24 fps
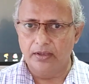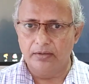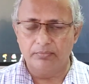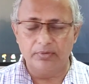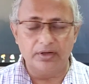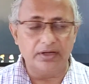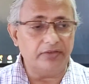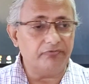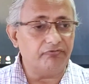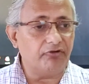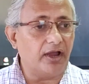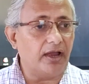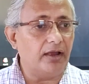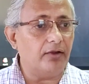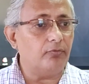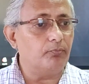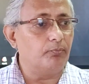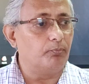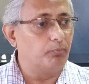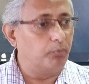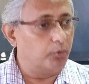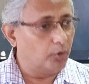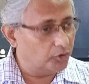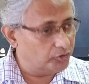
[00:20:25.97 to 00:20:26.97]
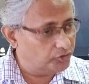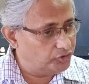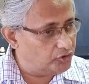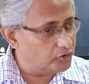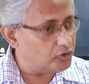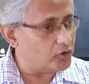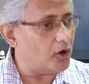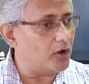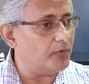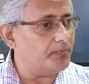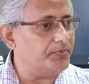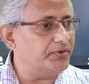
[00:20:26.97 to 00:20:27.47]
But if I have both
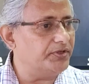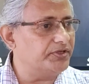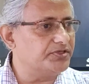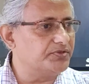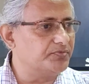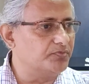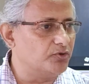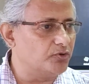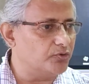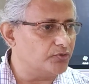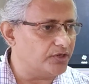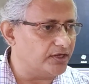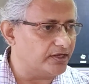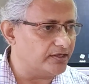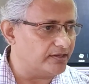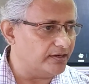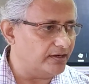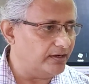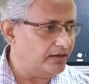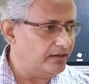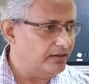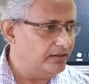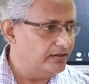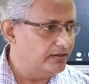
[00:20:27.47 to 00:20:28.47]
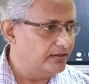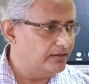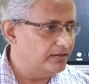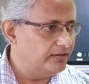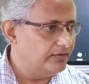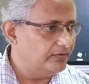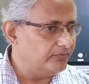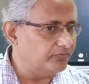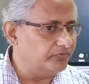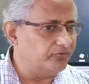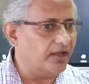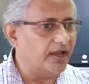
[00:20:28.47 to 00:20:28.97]
the copies mutated,
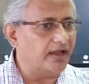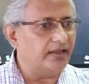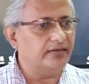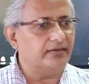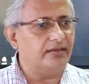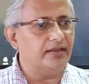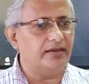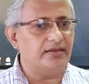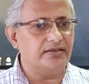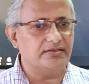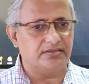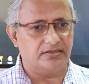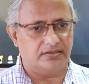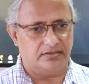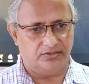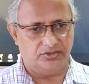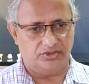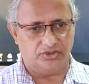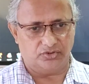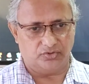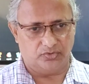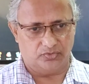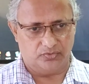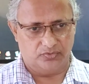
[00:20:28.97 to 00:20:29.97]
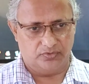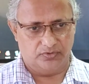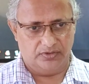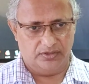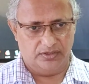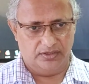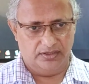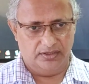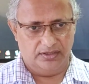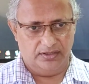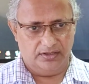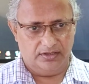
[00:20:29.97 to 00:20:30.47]
then there is an issue,
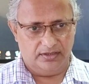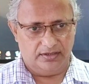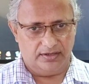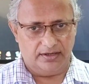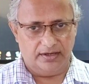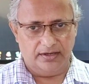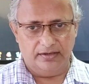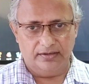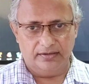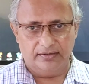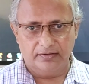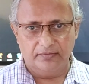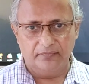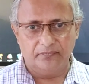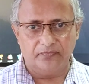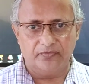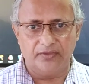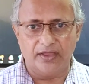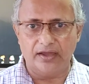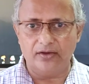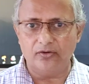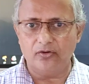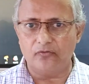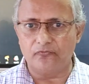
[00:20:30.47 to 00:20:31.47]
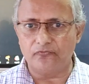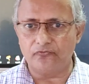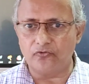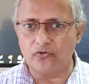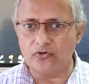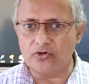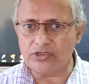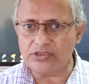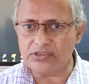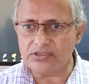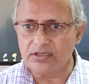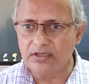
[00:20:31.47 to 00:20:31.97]
right? Then of
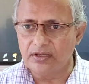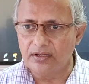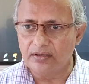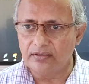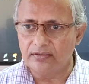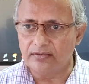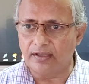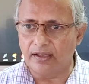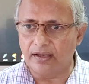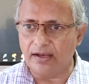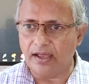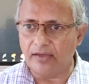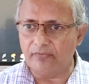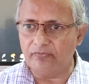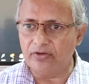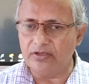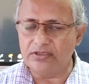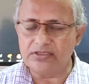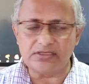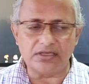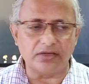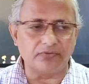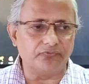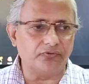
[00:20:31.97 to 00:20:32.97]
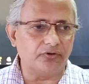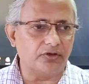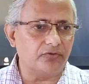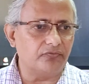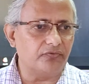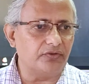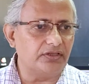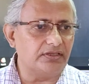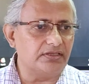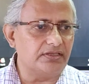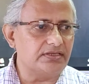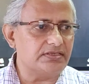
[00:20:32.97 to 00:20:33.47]
course, then I will suffer
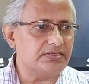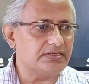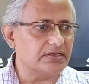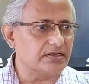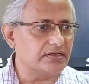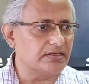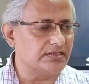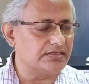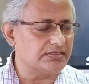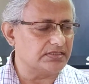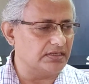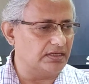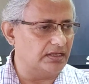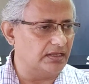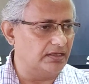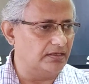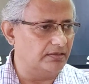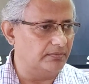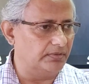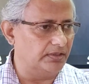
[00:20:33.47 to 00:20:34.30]
with the sickle cell.